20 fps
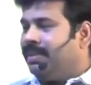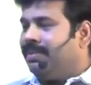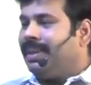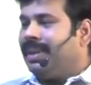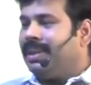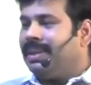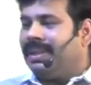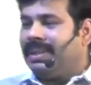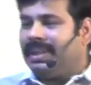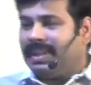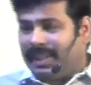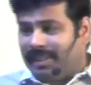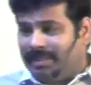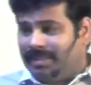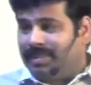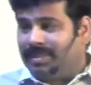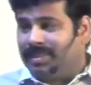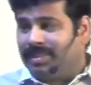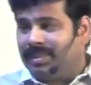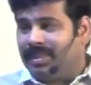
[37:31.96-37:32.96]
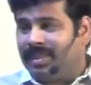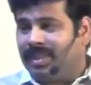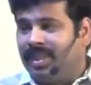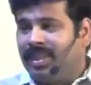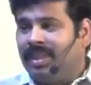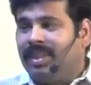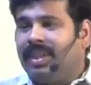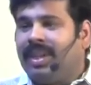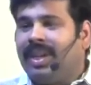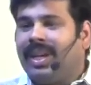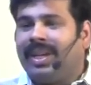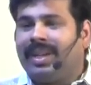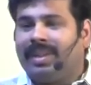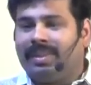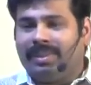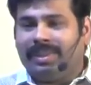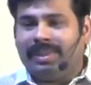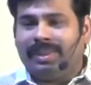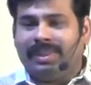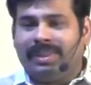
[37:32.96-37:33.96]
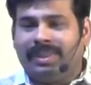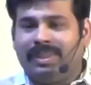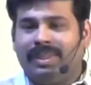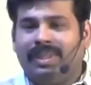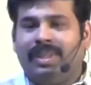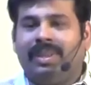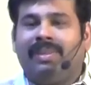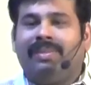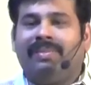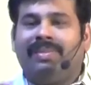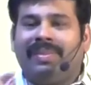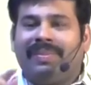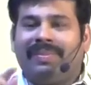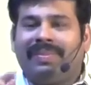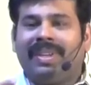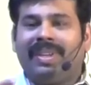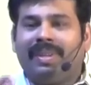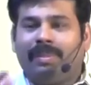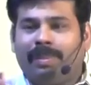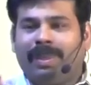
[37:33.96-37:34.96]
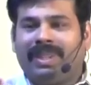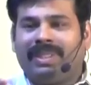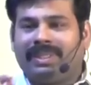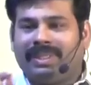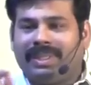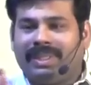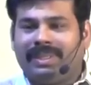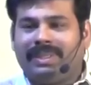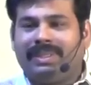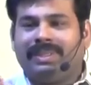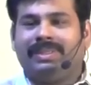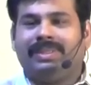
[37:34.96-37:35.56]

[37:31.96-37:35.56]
by that time, around 15%